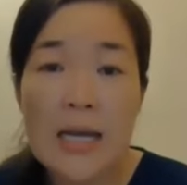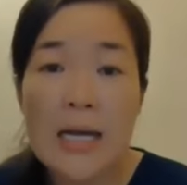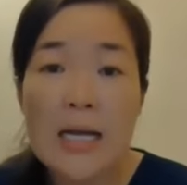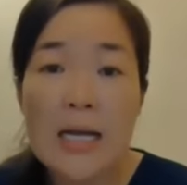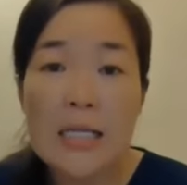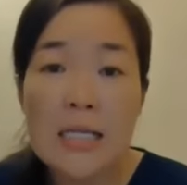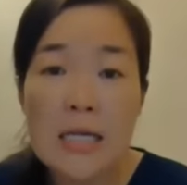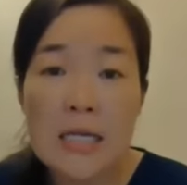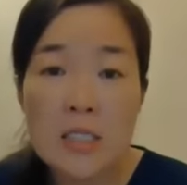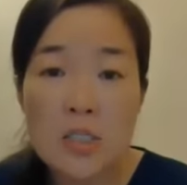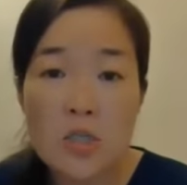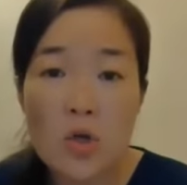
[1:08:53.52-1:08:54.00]

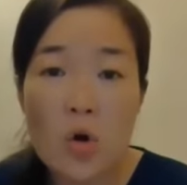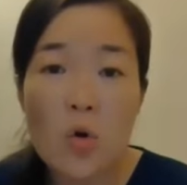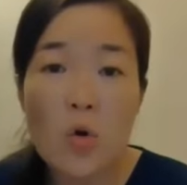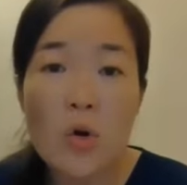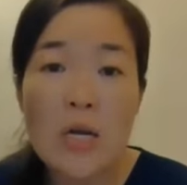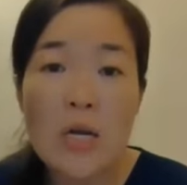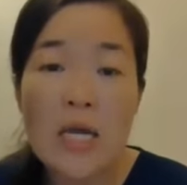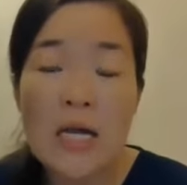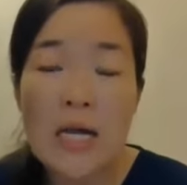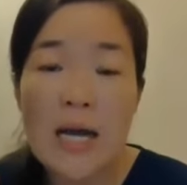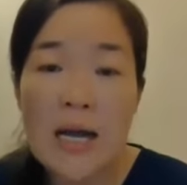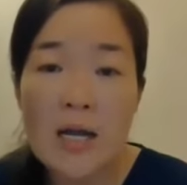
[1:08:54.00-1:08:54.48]
It's
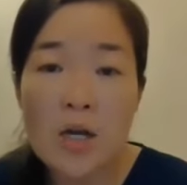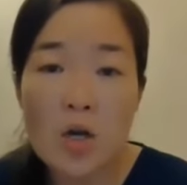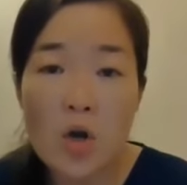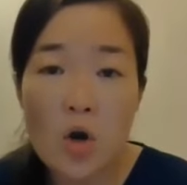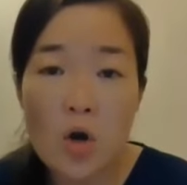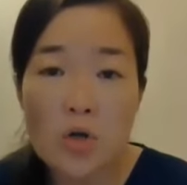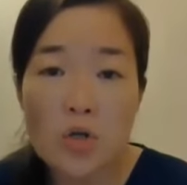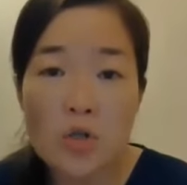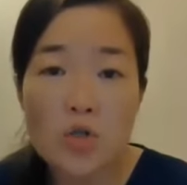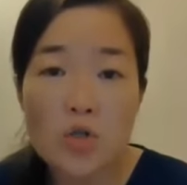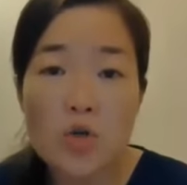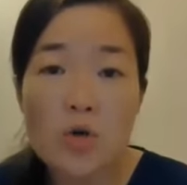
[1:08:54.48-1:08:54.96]
only can
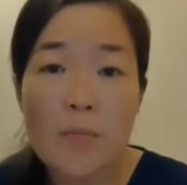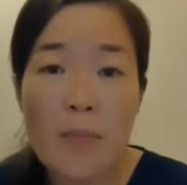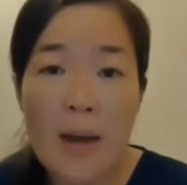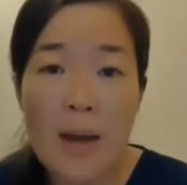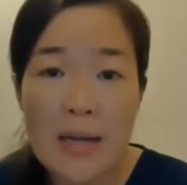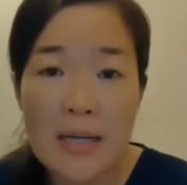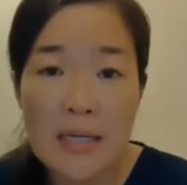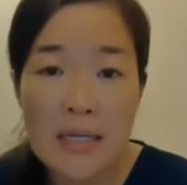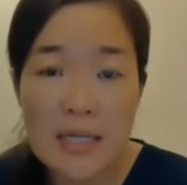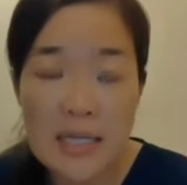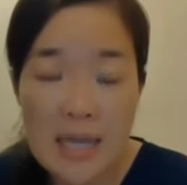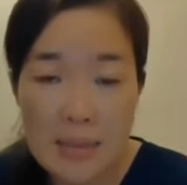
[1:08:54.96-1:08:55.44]
control
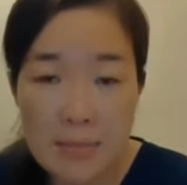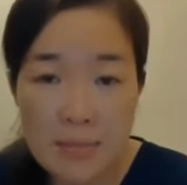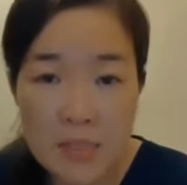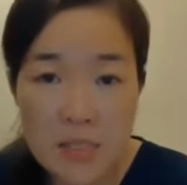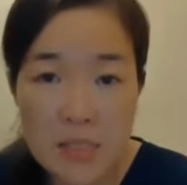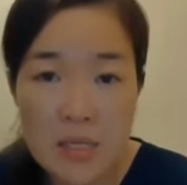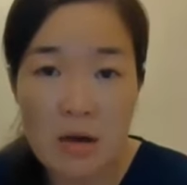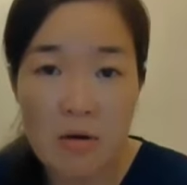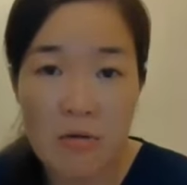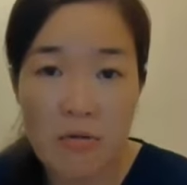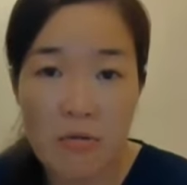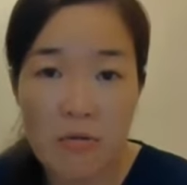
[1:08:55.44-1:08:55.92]
by
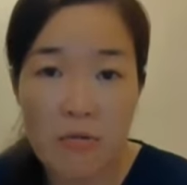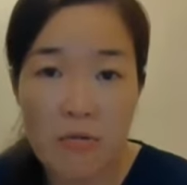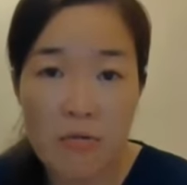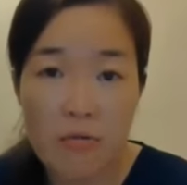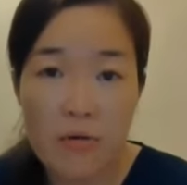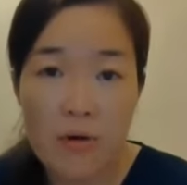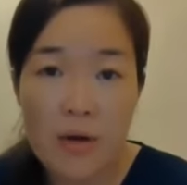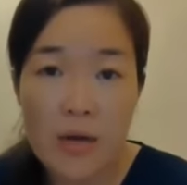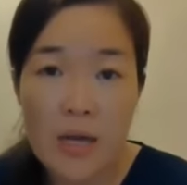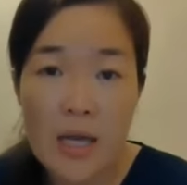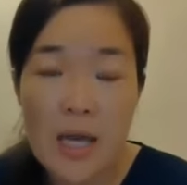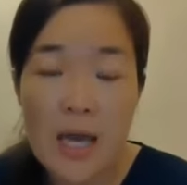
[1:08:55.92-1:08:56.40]
themselves.
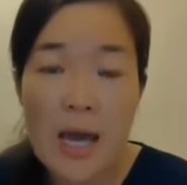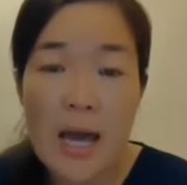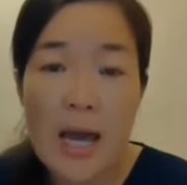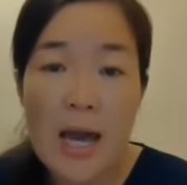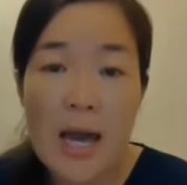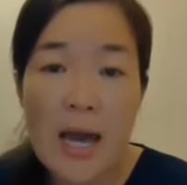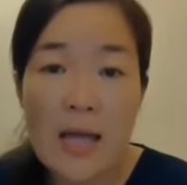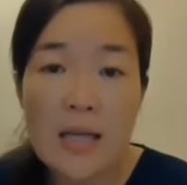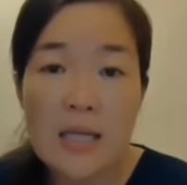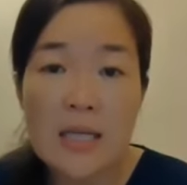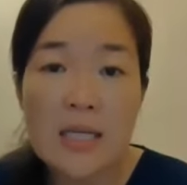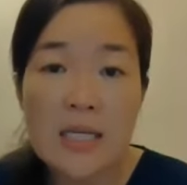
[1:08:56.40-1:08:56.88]

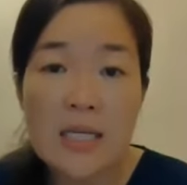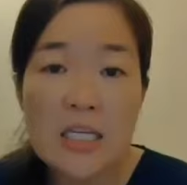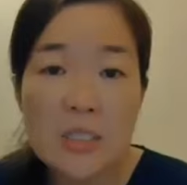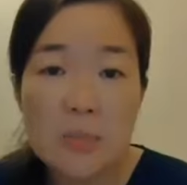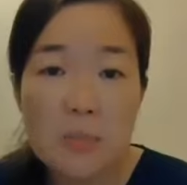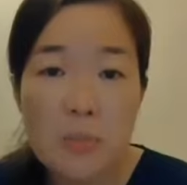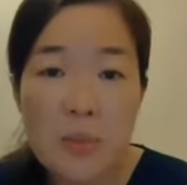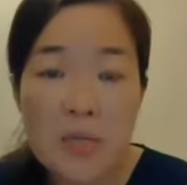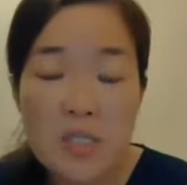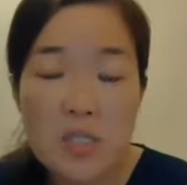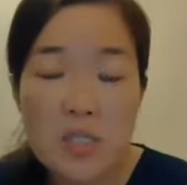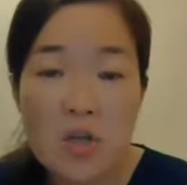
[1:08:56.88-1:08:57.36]
And this
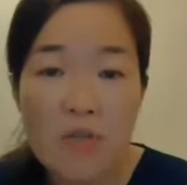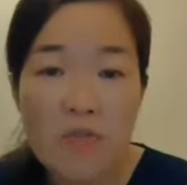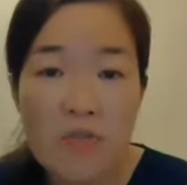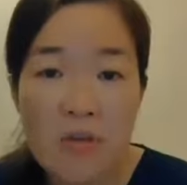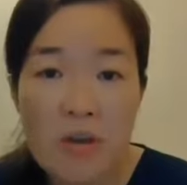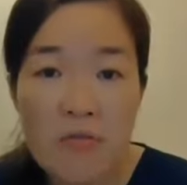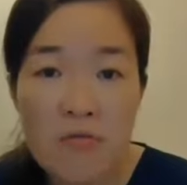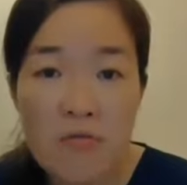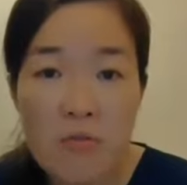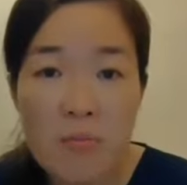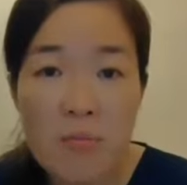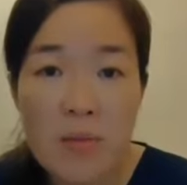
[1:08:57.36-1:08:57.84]
piece of
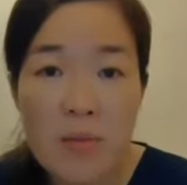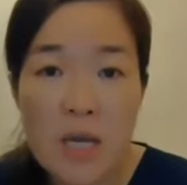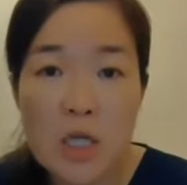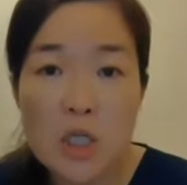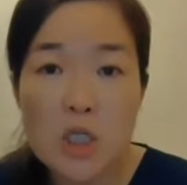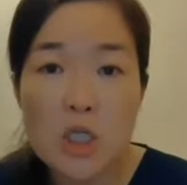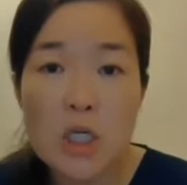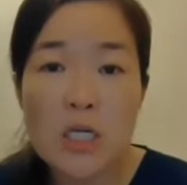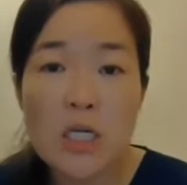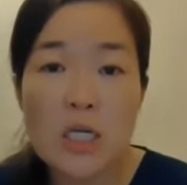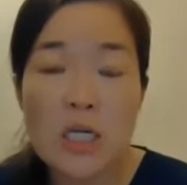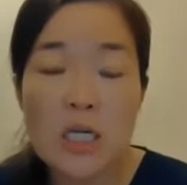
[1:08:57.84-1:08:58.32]

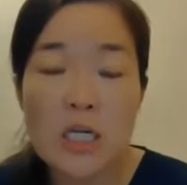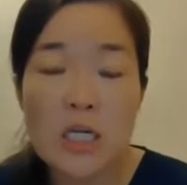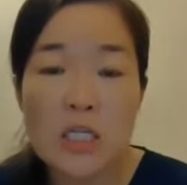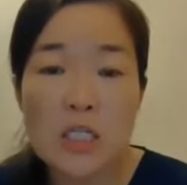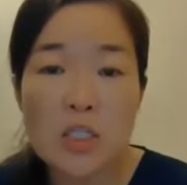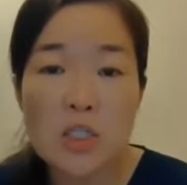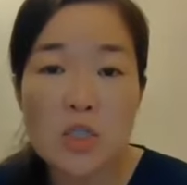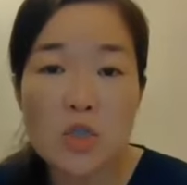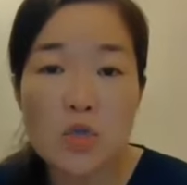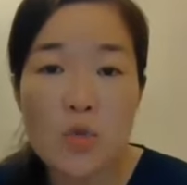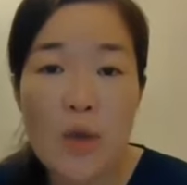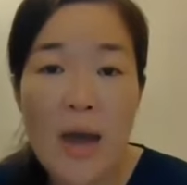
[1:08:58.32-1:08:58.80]
information
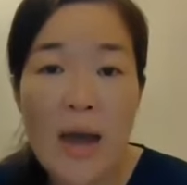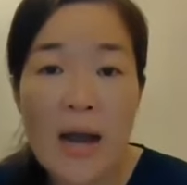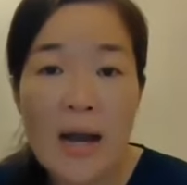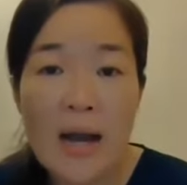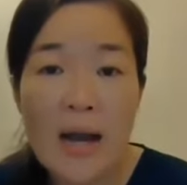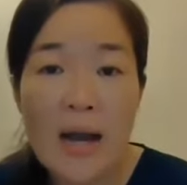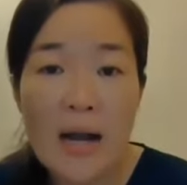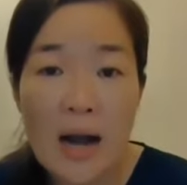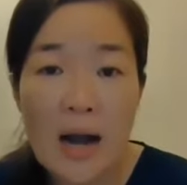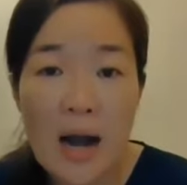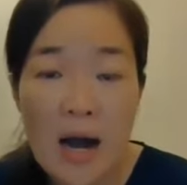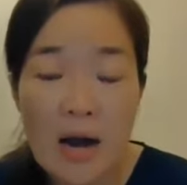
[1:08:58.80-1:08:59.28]
is to
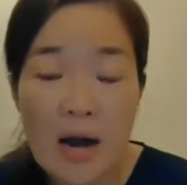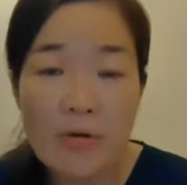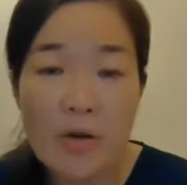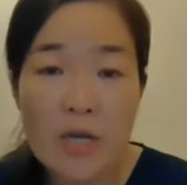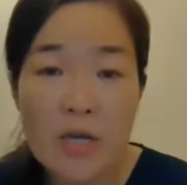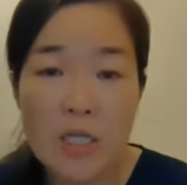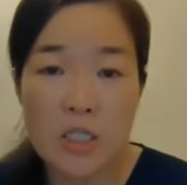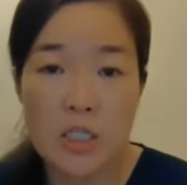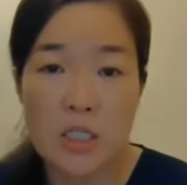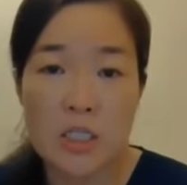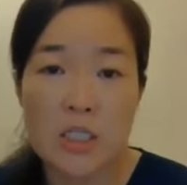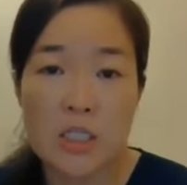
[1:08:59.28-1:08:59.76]

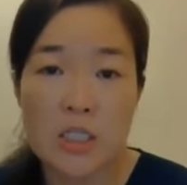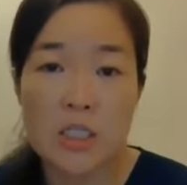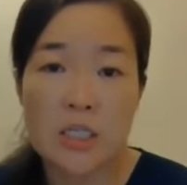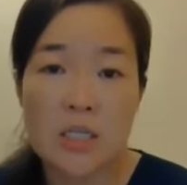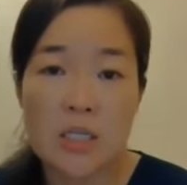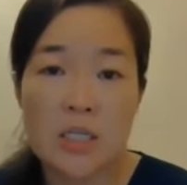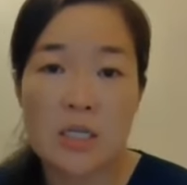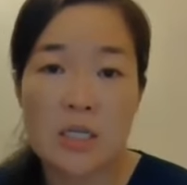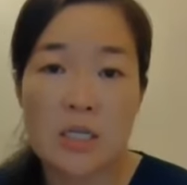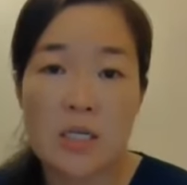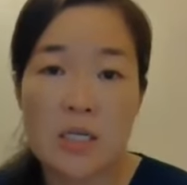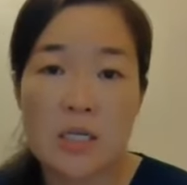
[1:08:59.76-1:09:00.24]
encourage
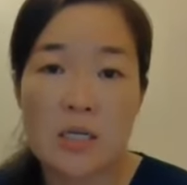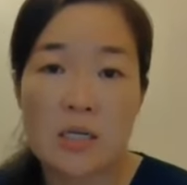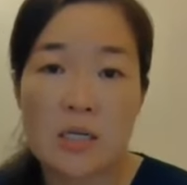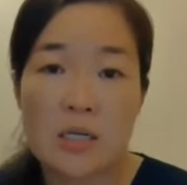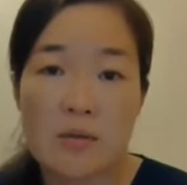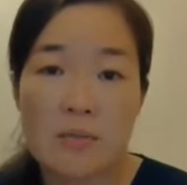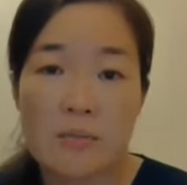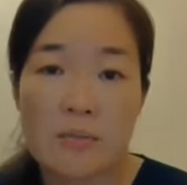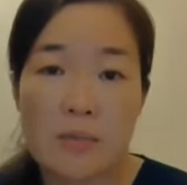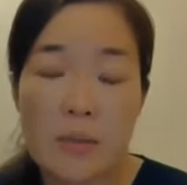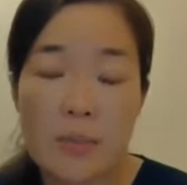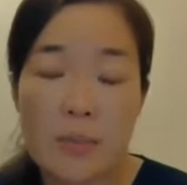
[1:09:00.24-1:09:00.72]

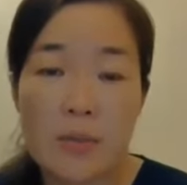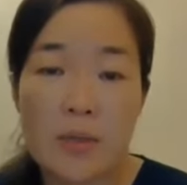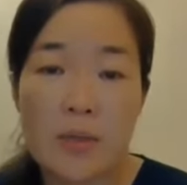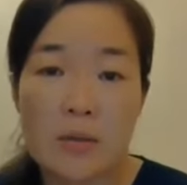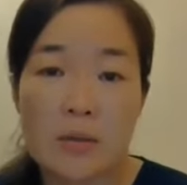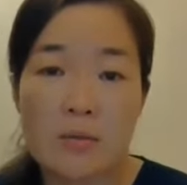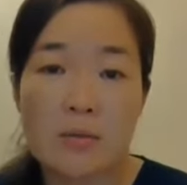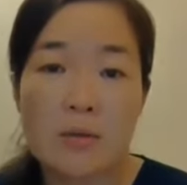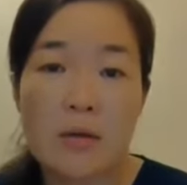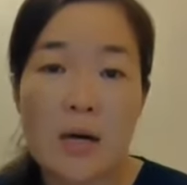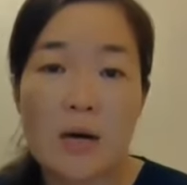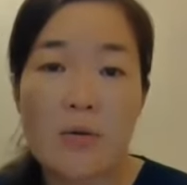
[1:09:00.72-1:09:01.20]
people,
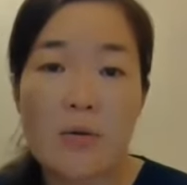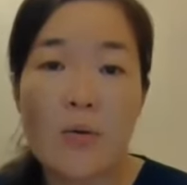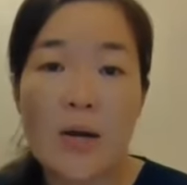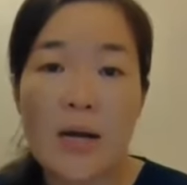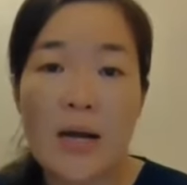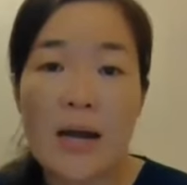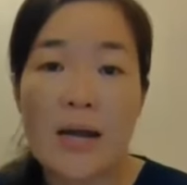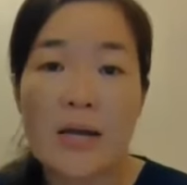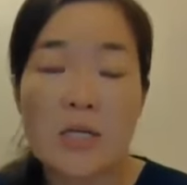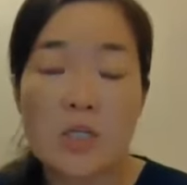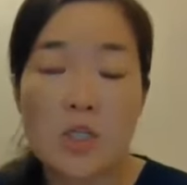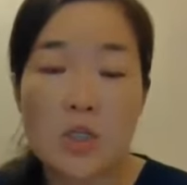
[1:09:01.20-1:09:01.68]
what
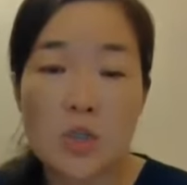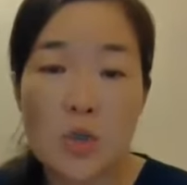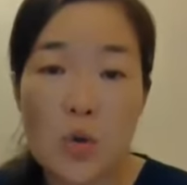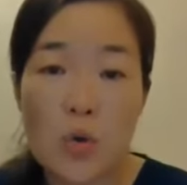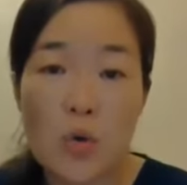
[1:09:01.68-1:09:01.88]
I show